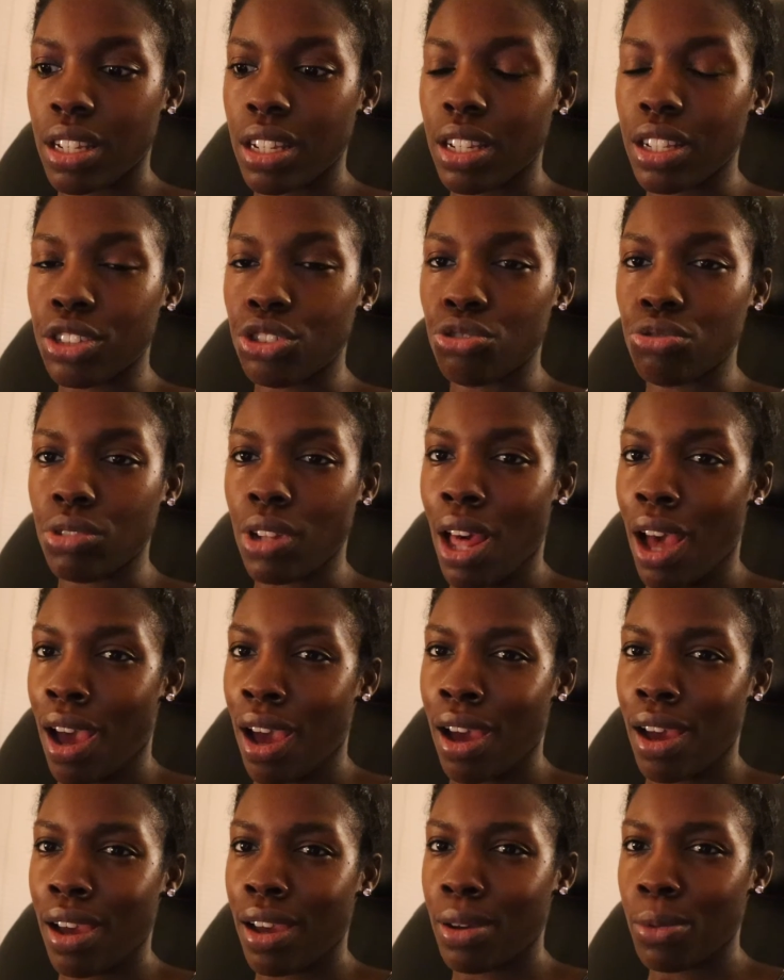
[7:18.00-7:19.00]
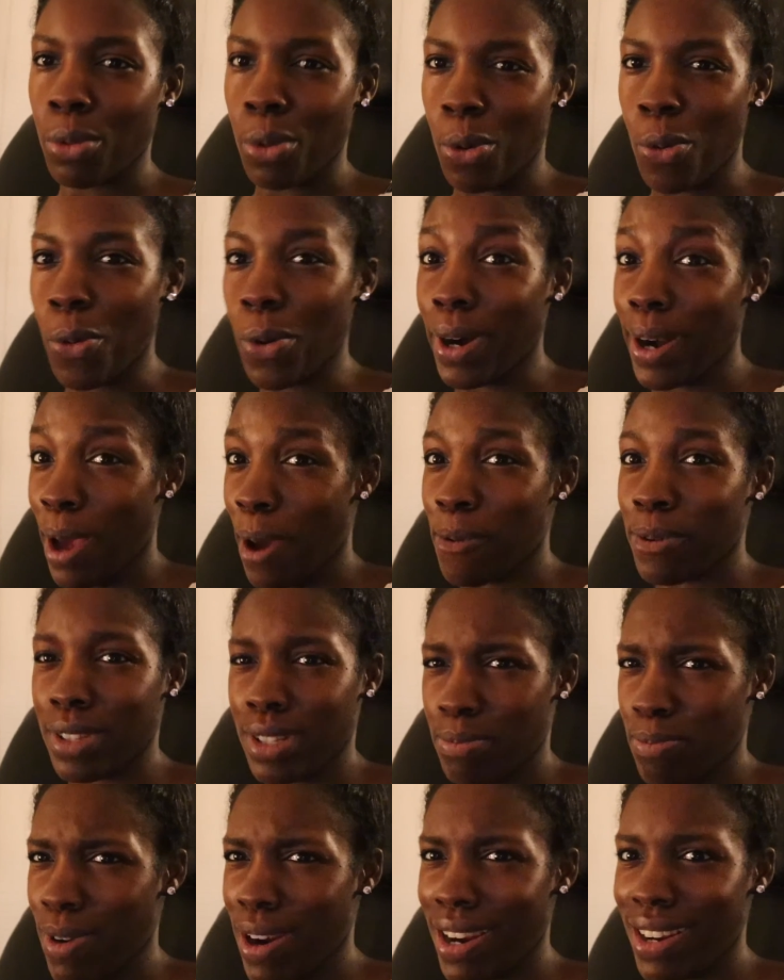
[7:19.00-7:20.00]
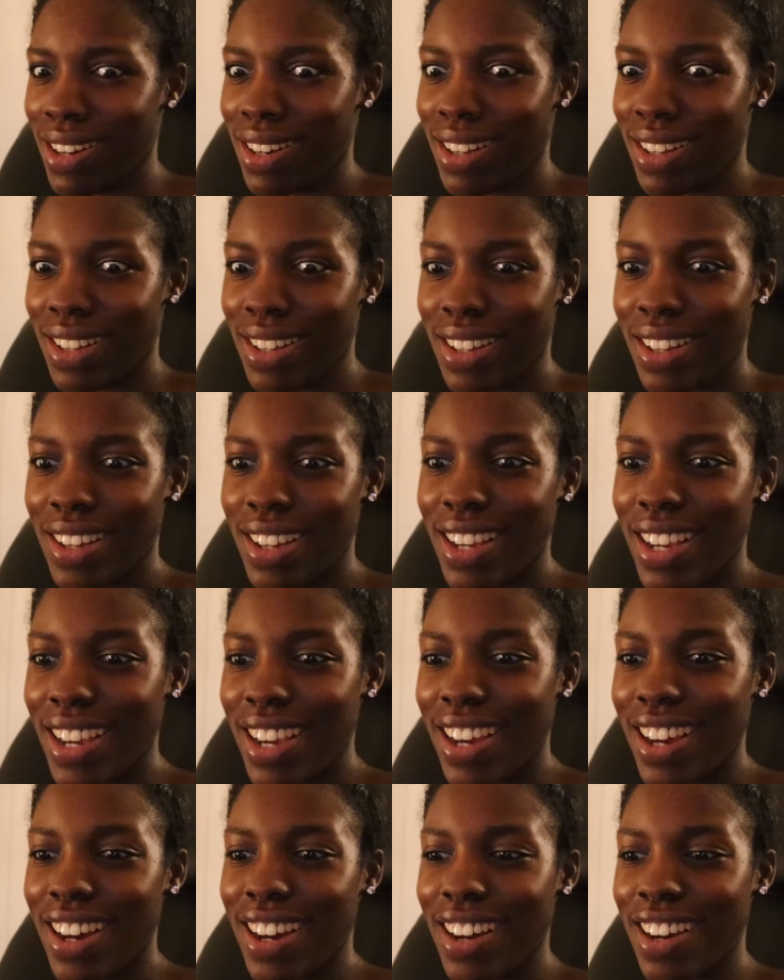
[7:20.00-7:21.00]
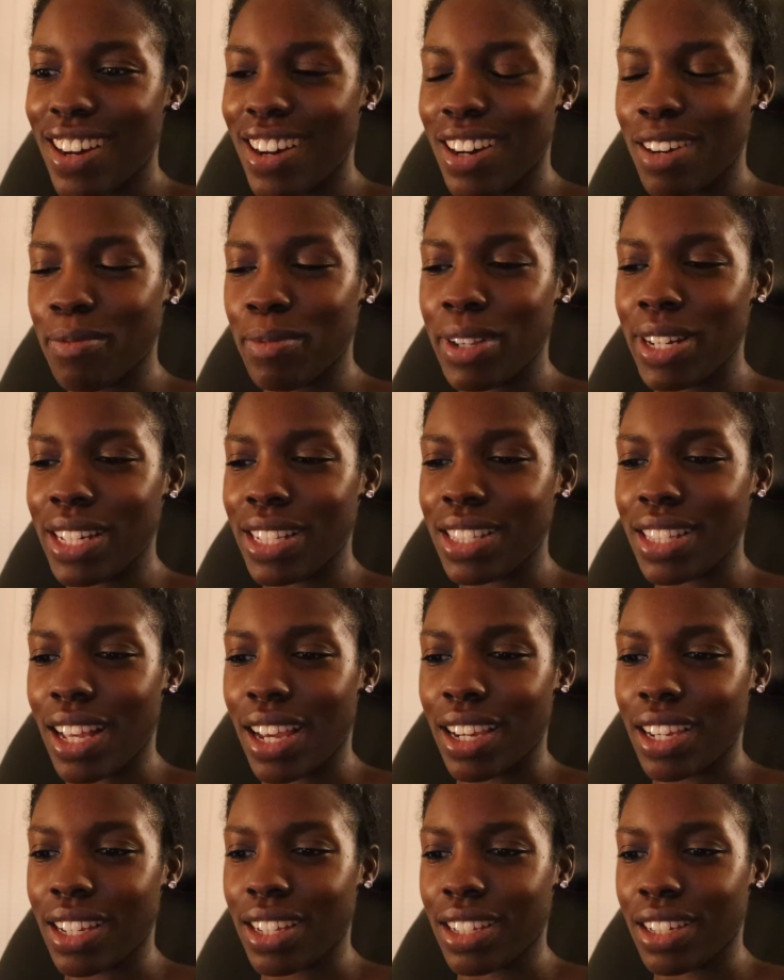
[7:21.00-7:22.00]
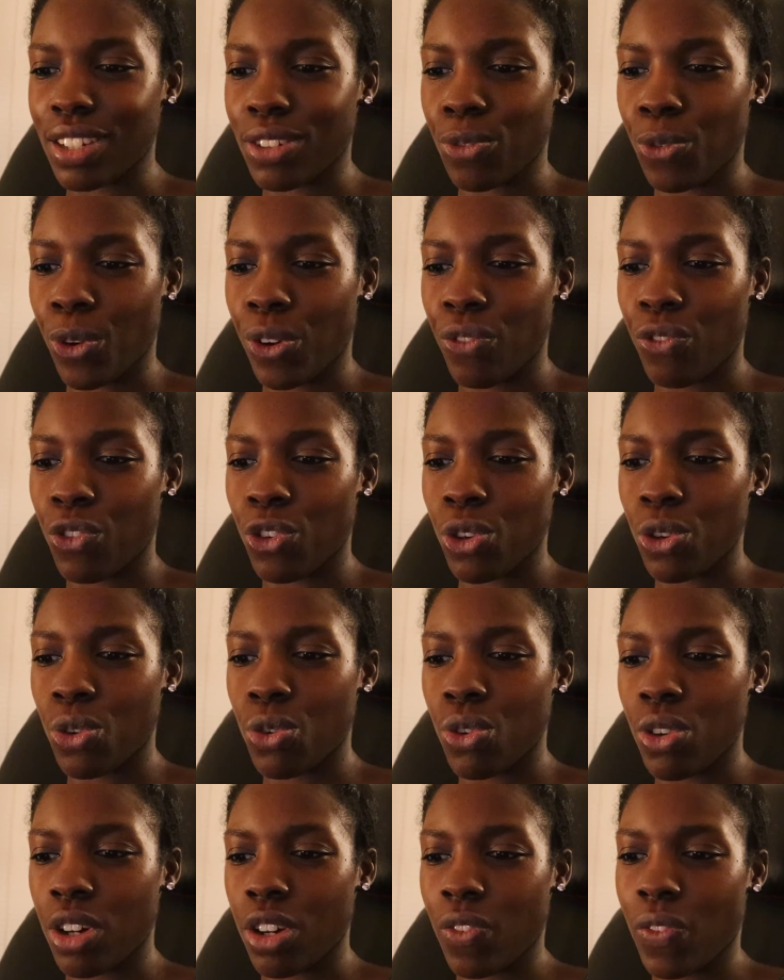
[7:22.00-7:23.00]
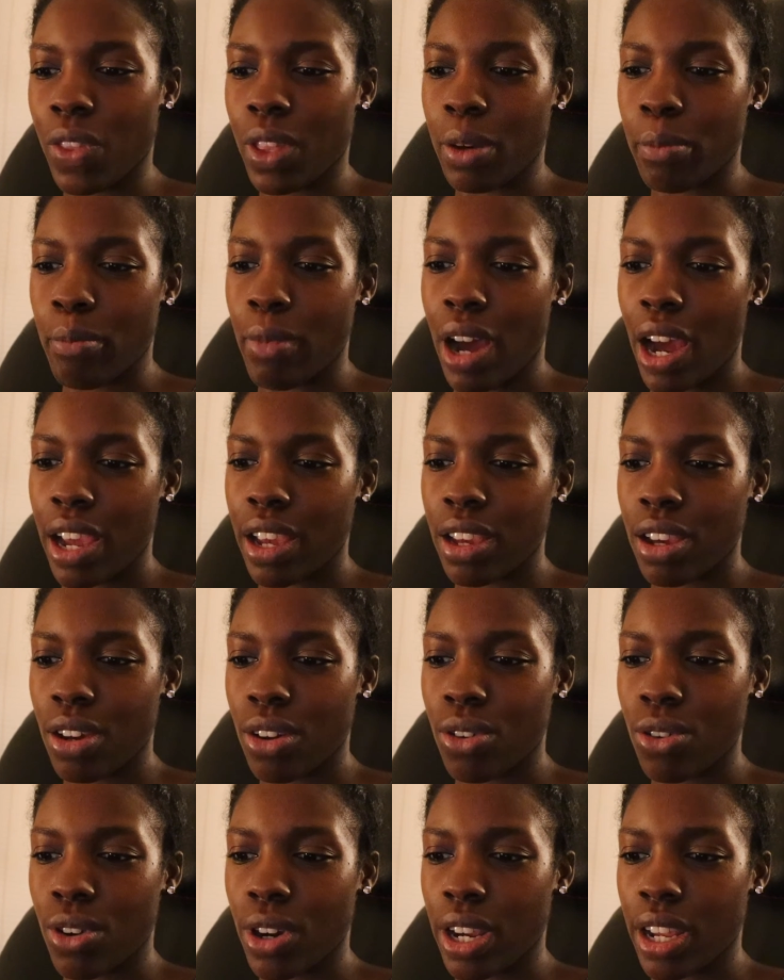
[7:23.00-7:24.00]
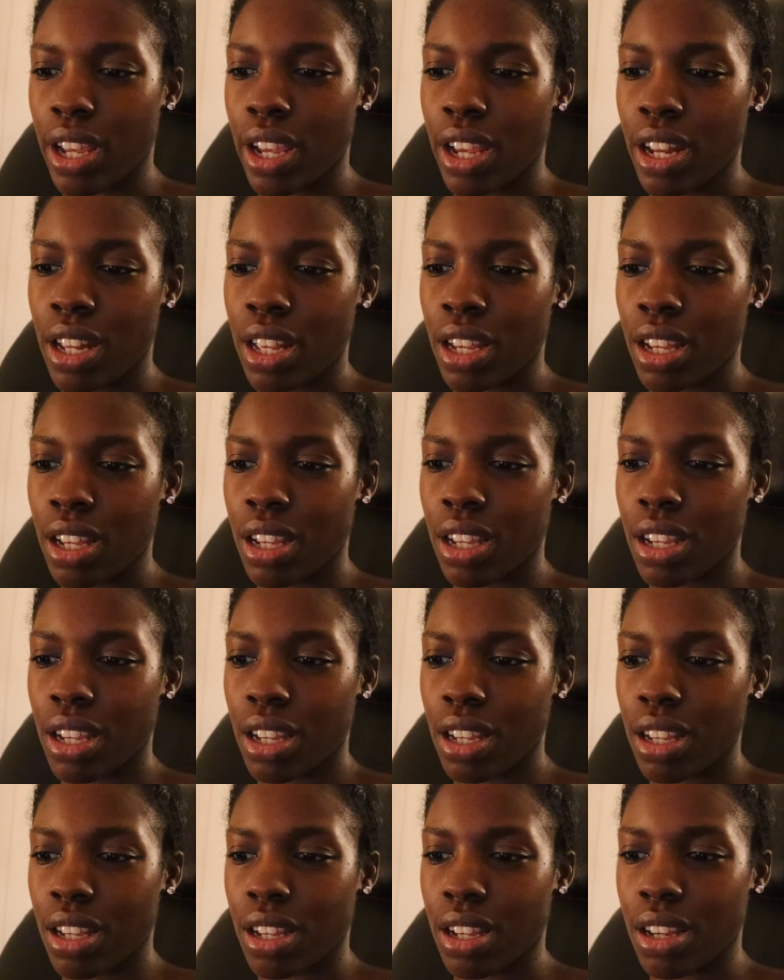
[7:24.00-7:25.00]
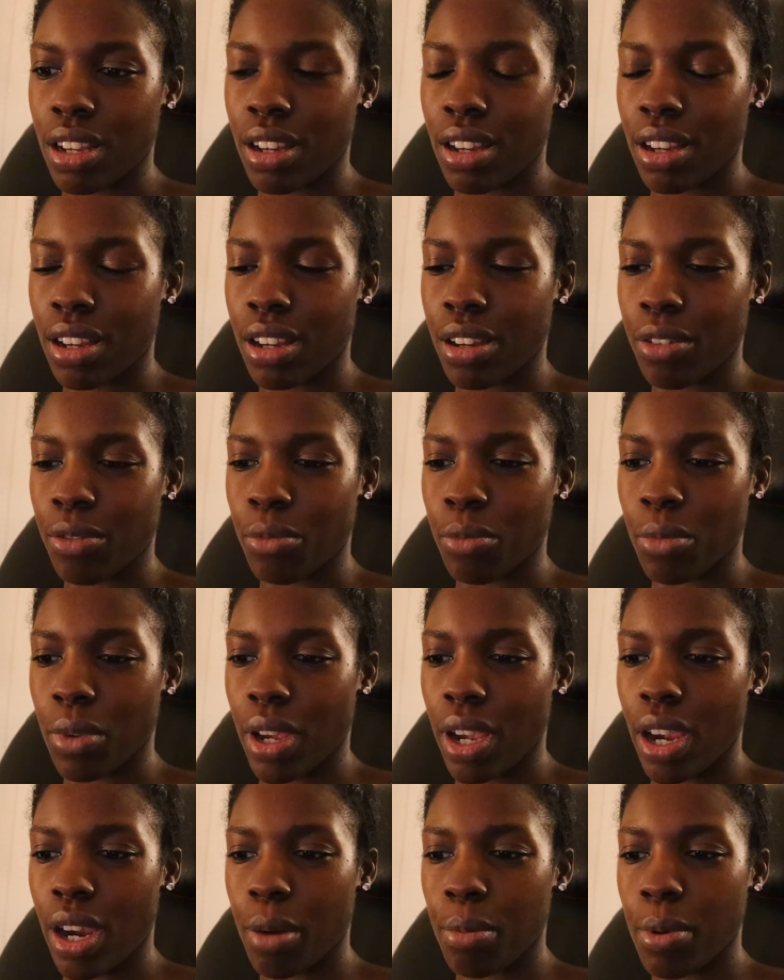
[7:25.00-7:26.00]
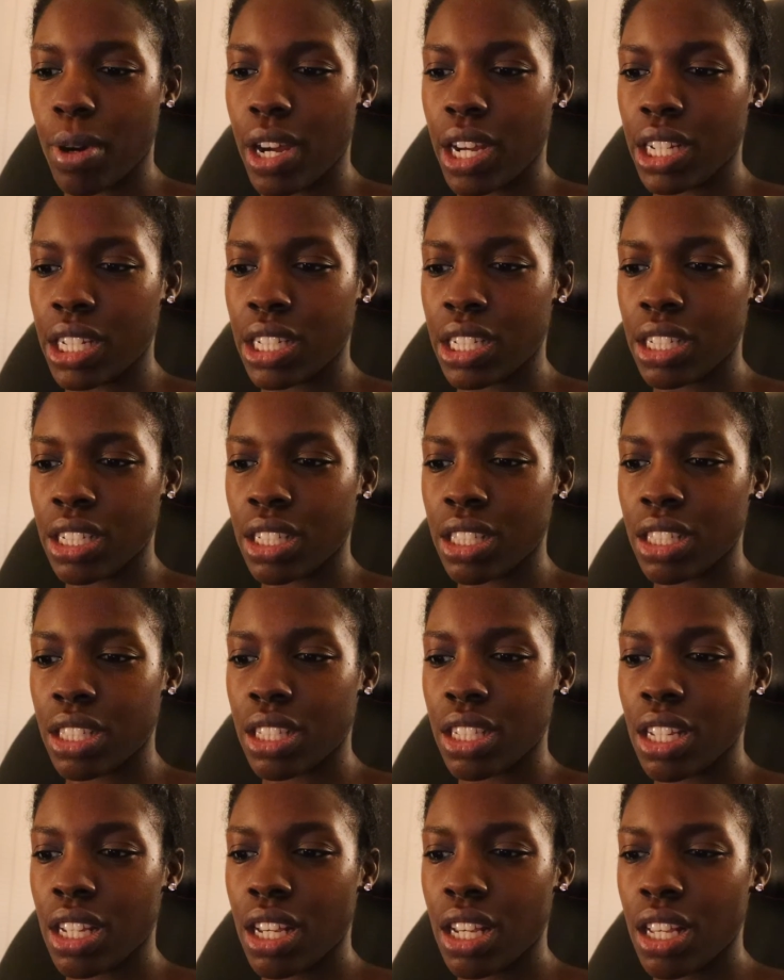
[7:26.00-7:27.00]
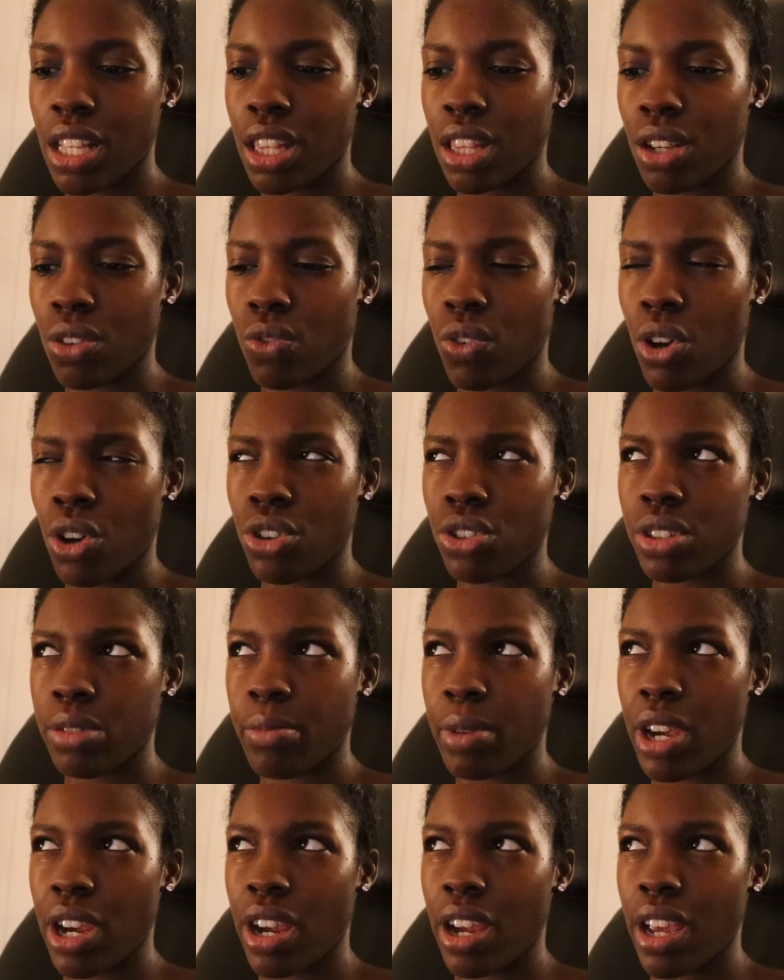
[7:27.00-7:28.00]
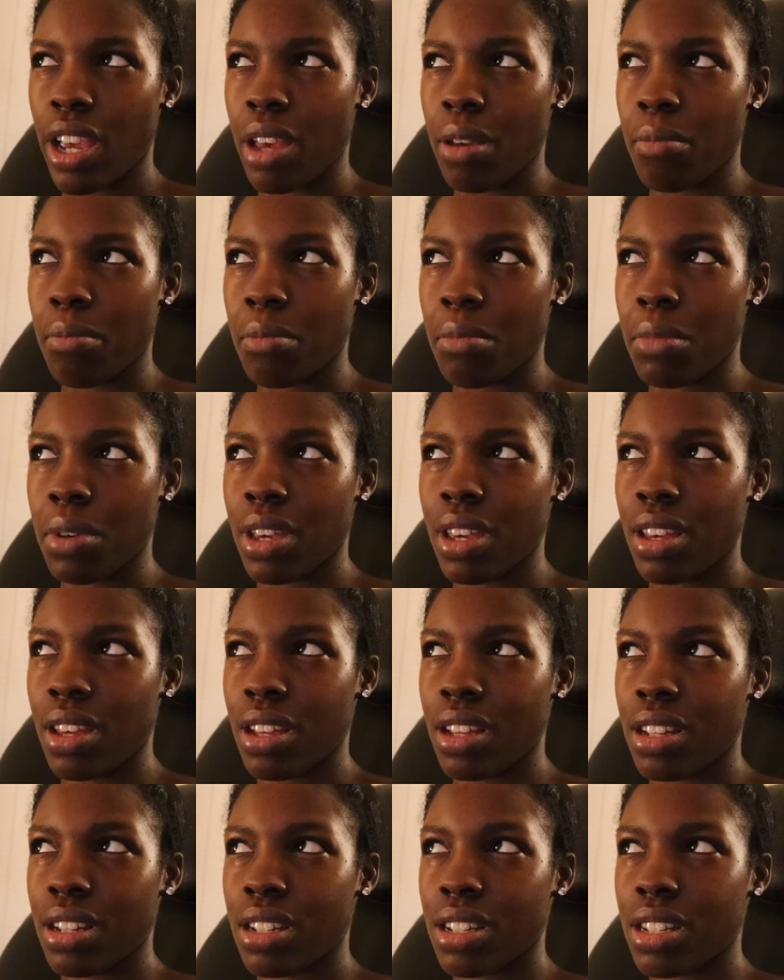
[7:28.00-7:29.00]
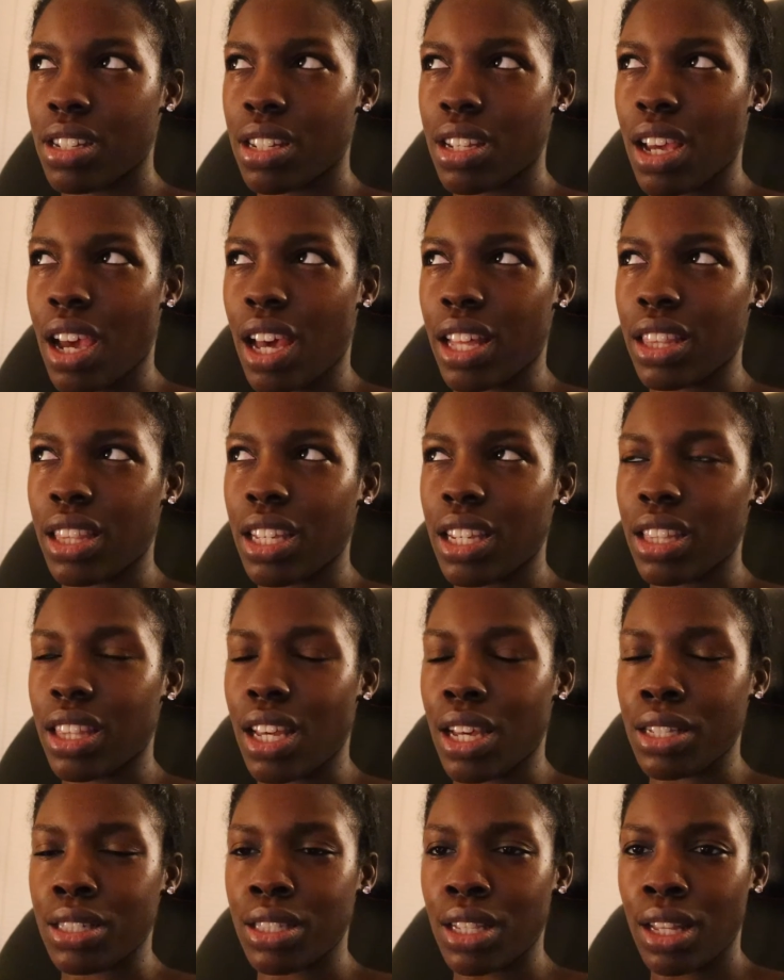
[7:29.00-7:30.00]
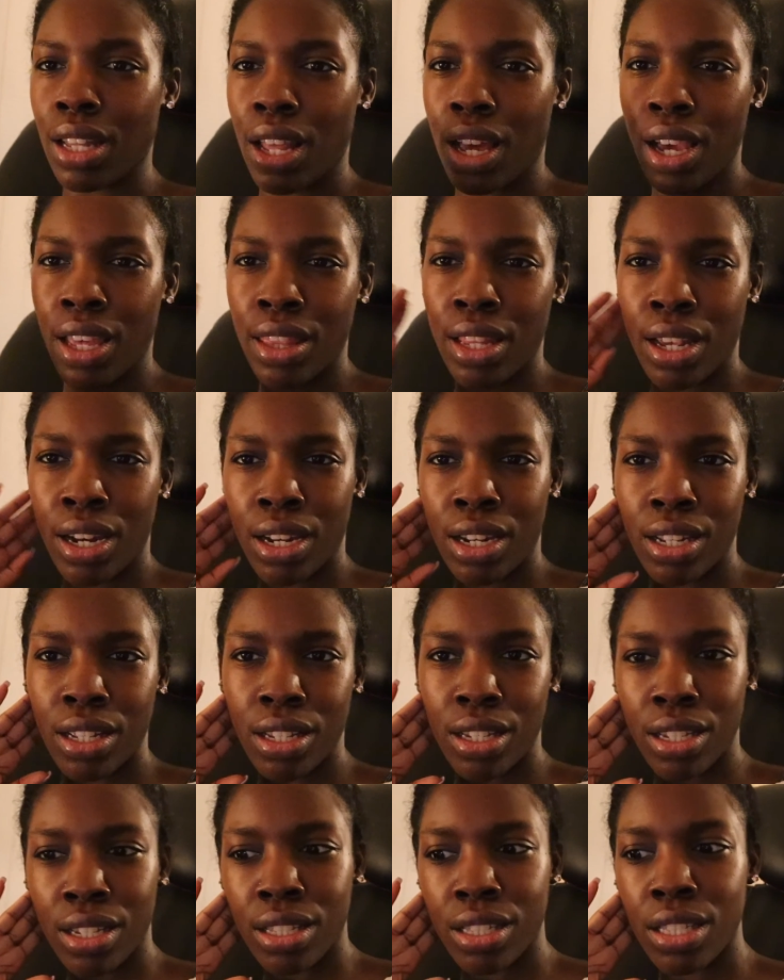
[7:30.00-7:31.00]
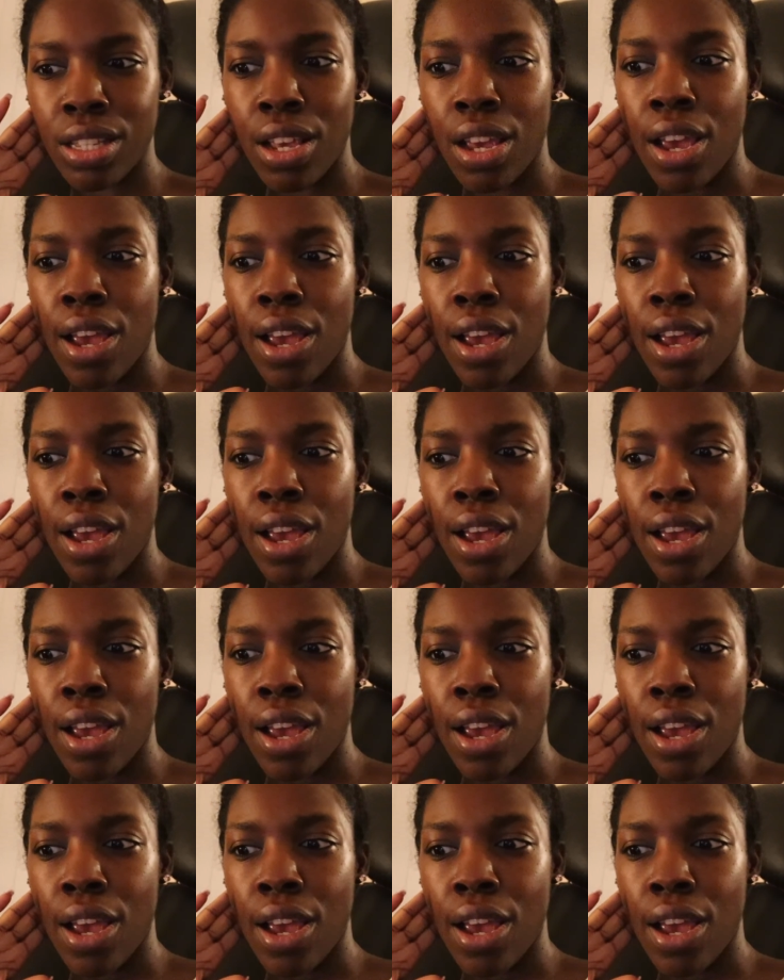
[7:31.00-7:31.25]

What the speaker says: in July when I was pregnant. And it's like a review of the Maya organic hair products, the rosemary and mint. I think that's the line that it is.